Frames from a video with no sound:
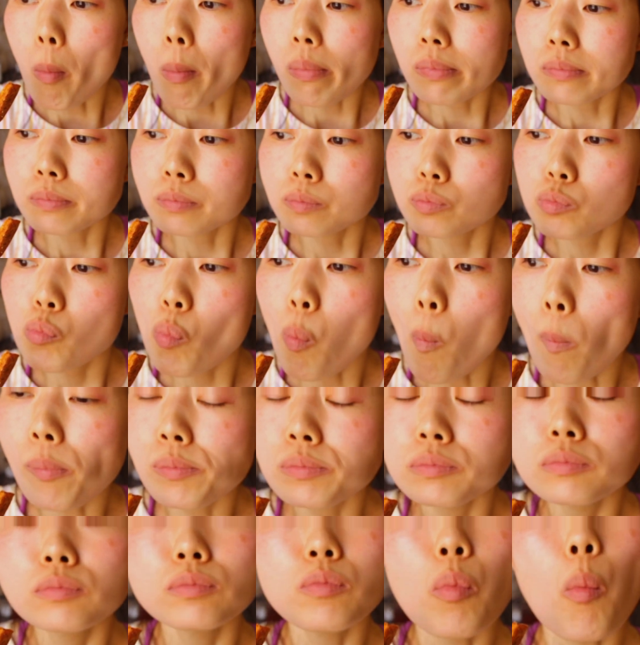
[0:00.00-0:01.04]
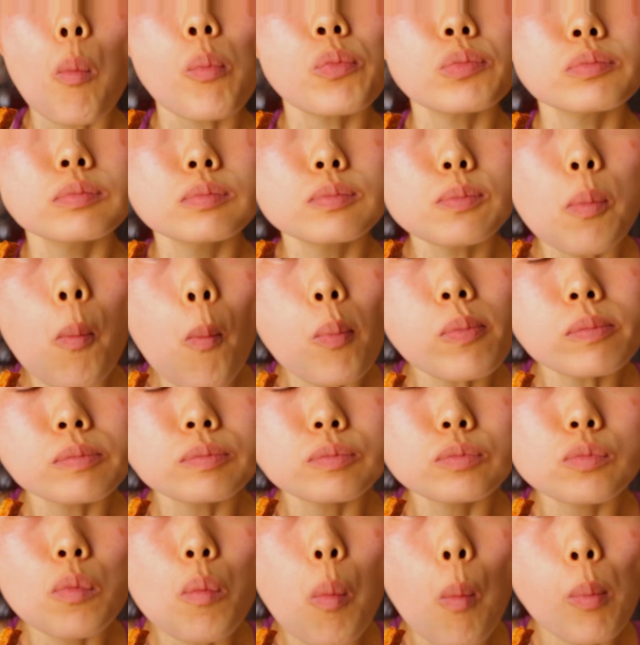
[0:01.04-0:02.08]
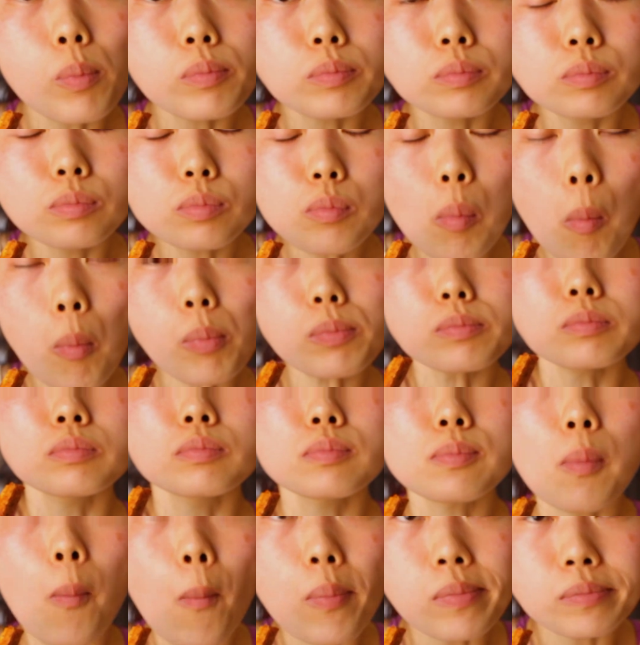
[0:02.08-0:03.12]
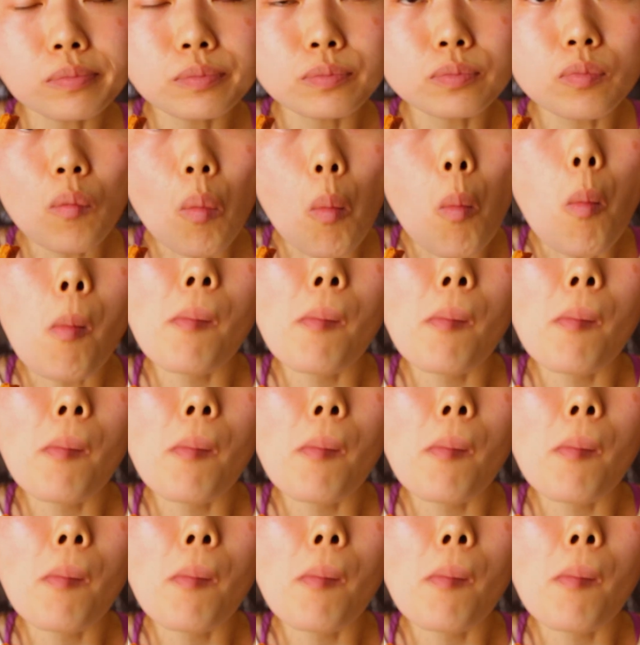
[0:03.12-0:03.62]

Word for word: how could you not? Tastes good when you put mayo in it.